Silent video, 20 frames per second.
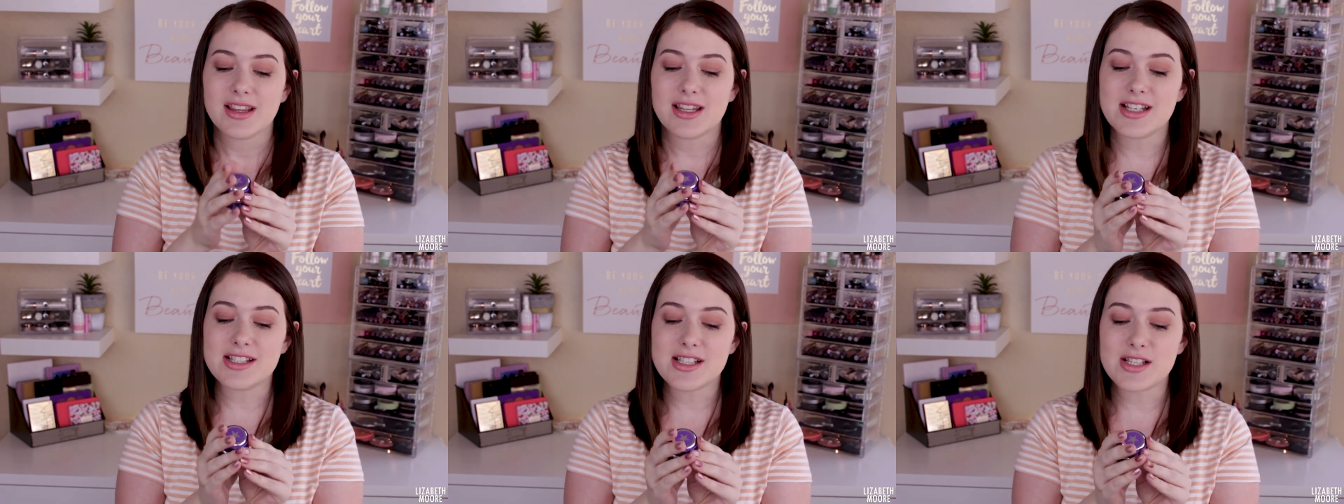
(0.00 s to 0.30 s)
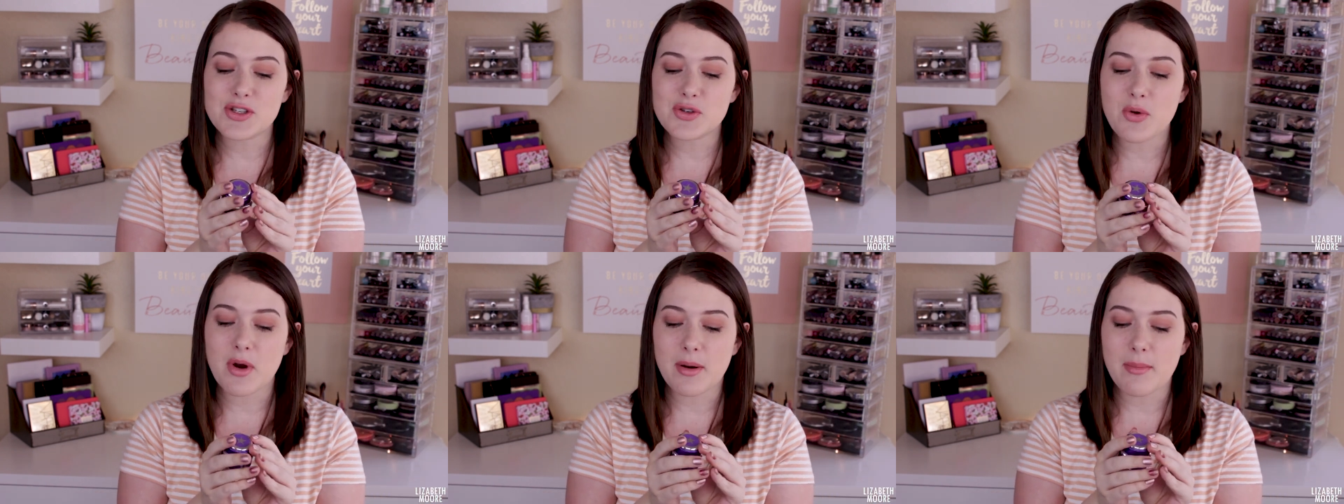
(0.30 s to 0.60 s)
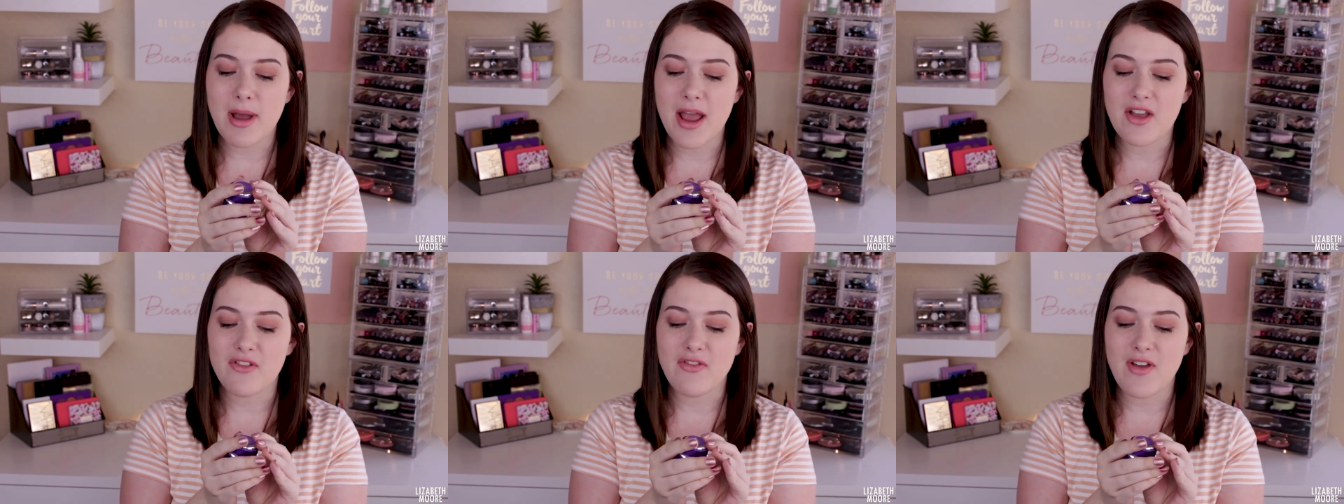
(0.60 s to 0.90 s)
this is one
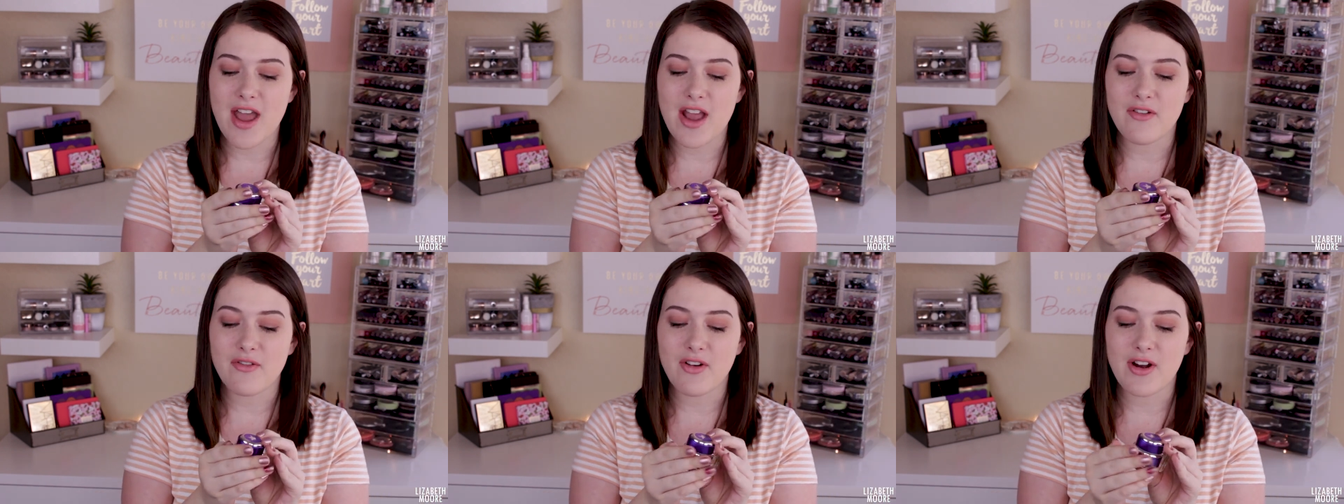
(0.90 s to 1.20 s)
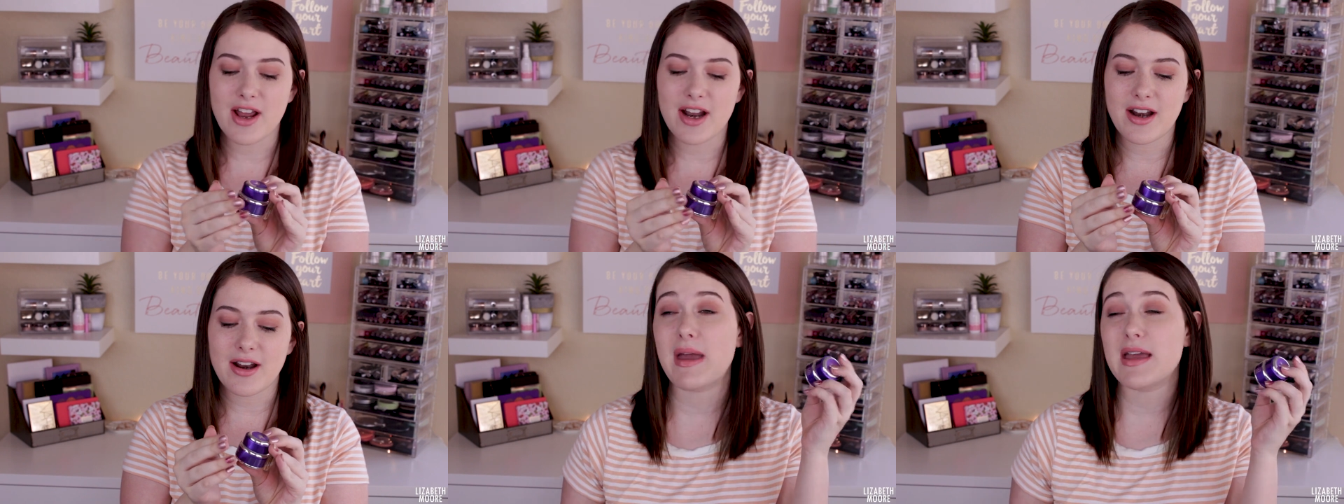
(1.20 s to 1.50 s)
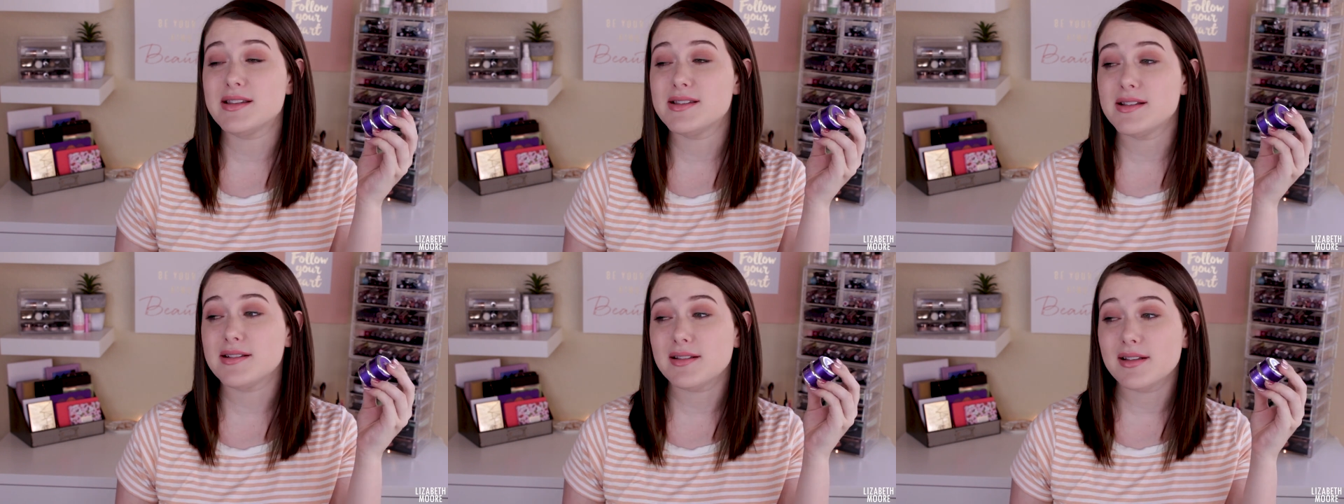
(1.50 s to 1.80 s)
of my favorite,
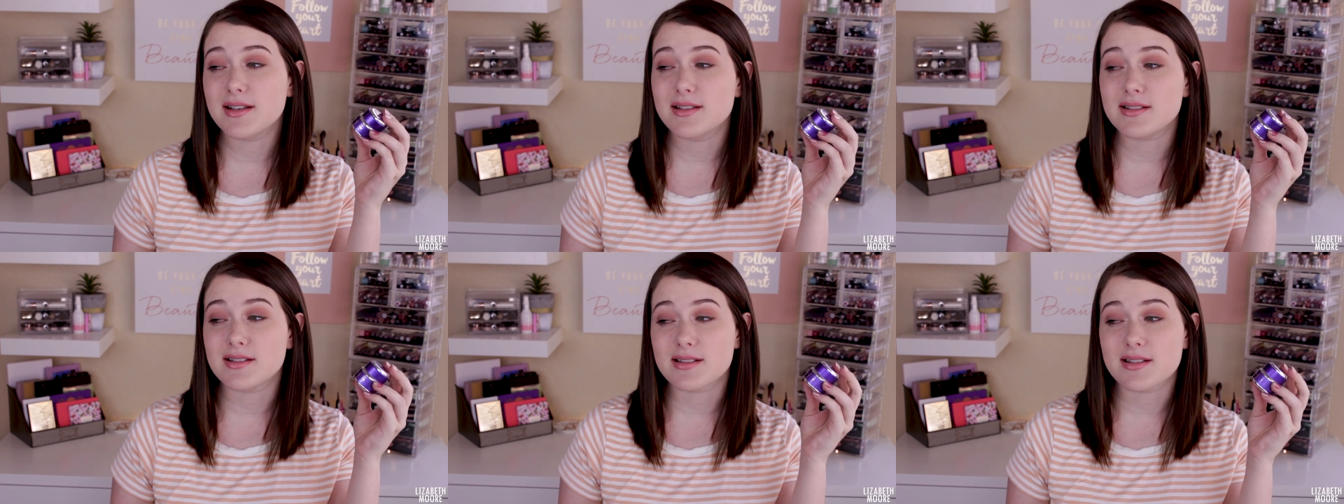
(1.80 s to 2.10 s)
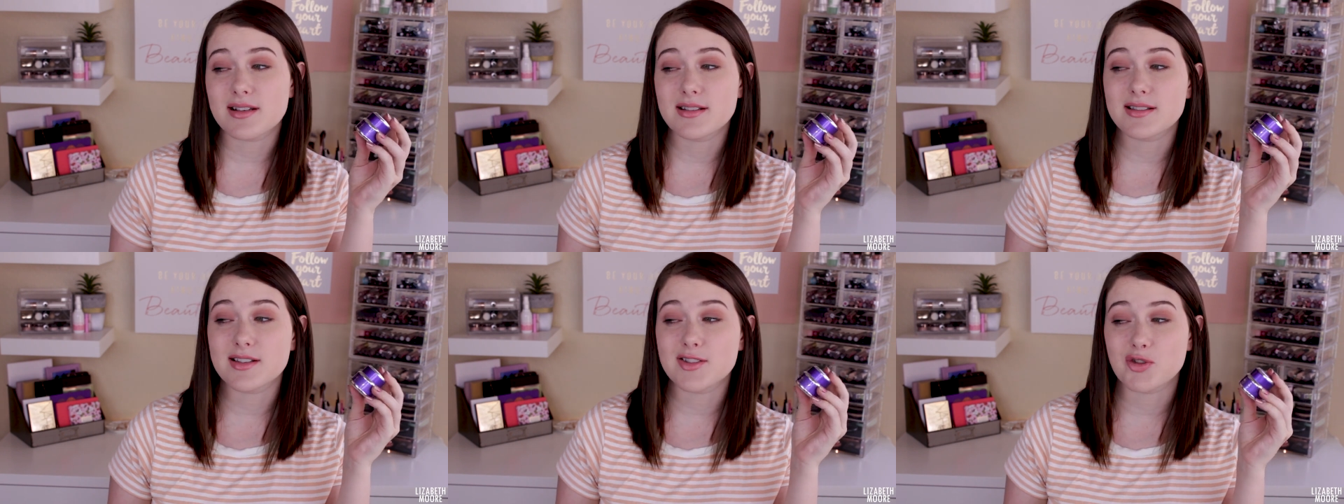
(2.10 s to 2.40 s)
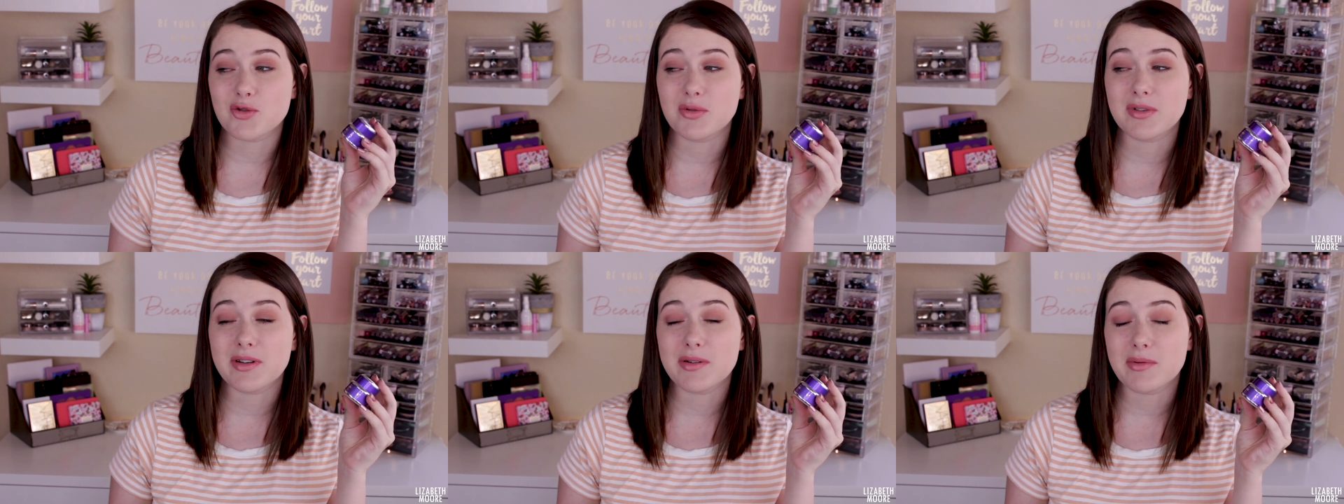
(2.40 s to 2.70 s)
basically just because
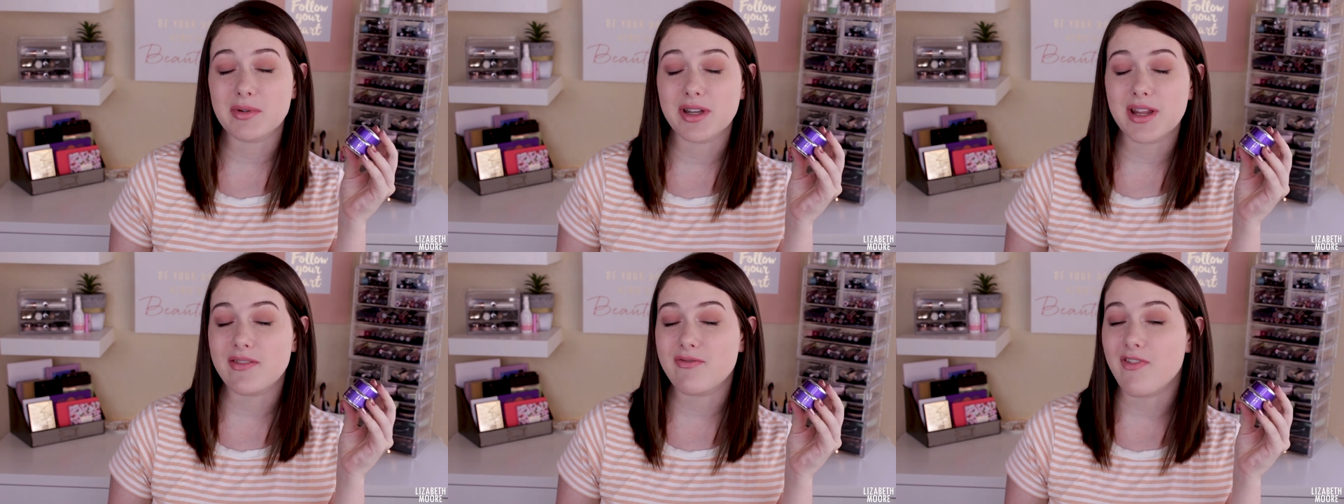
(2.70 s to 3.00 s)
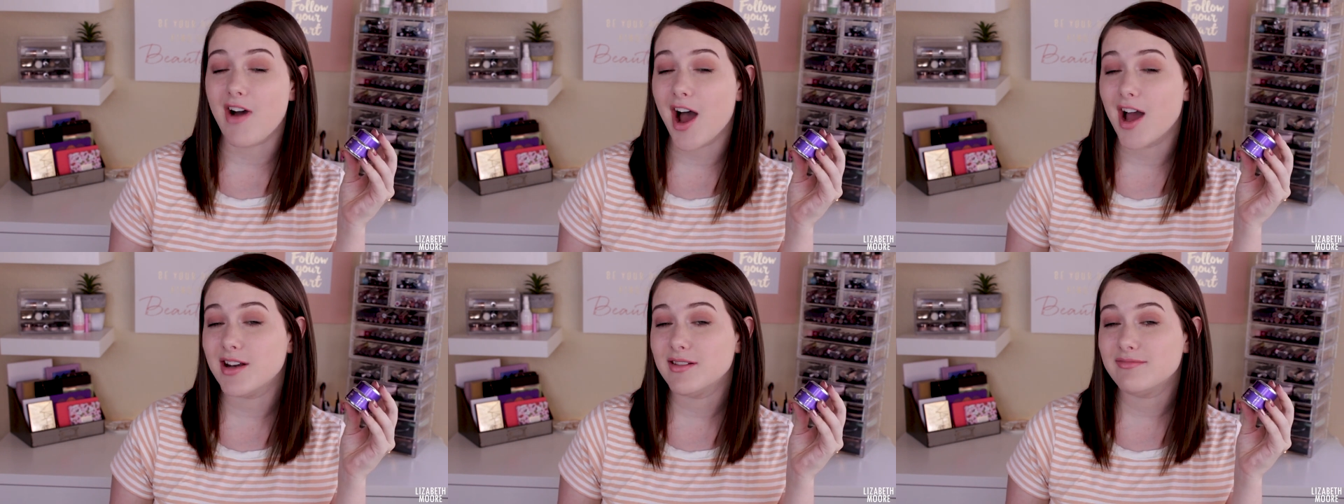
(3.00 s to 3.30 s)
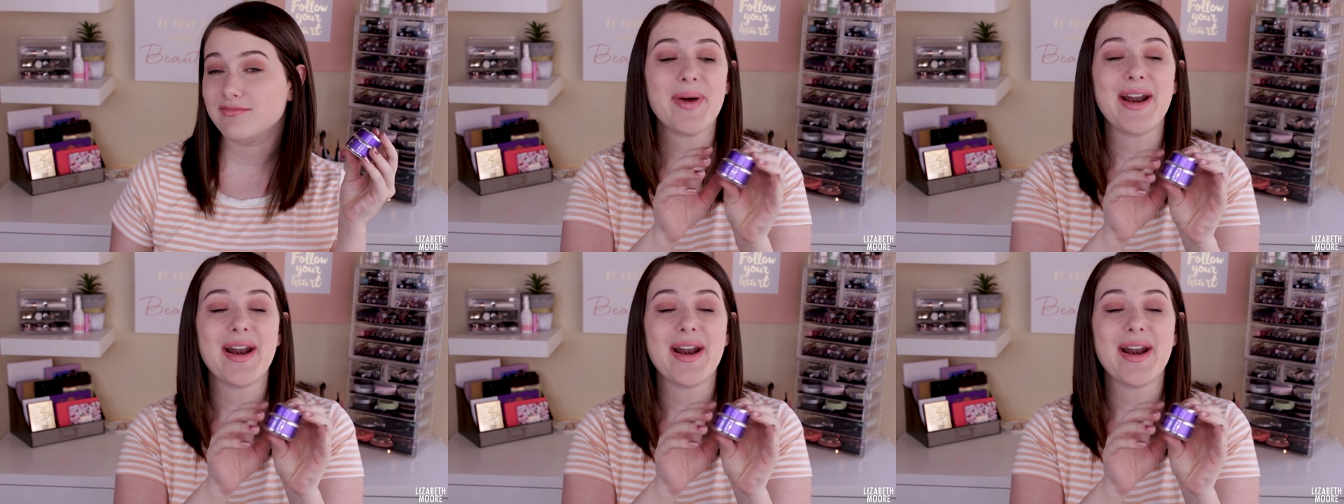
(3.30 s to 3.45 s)
it's really, really fun.